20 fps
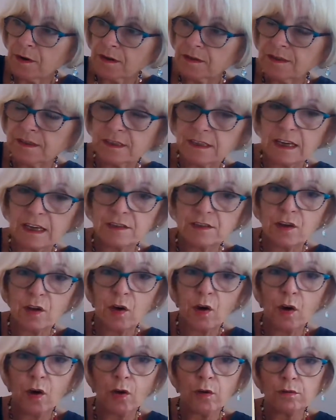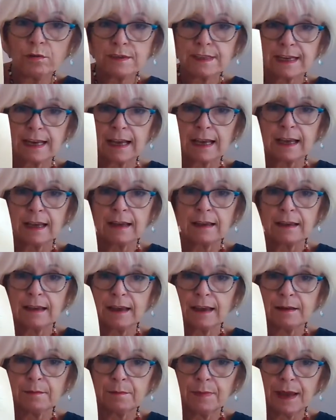stayed all day
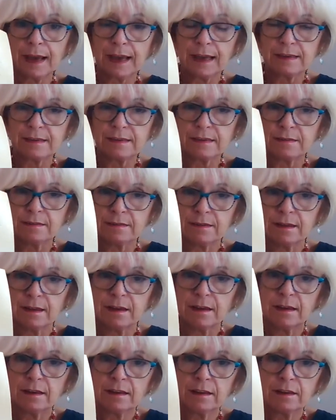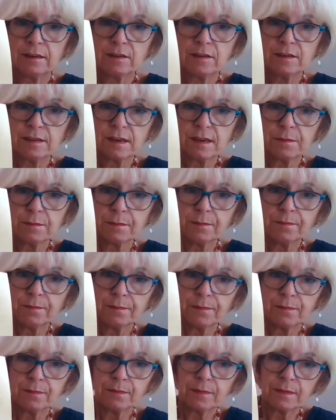in bed. Can you see him?
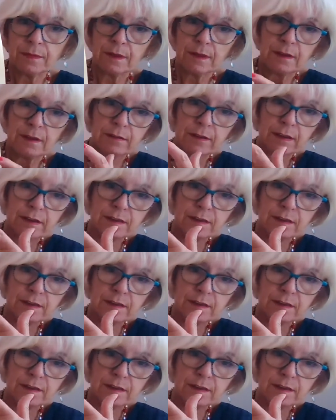Here he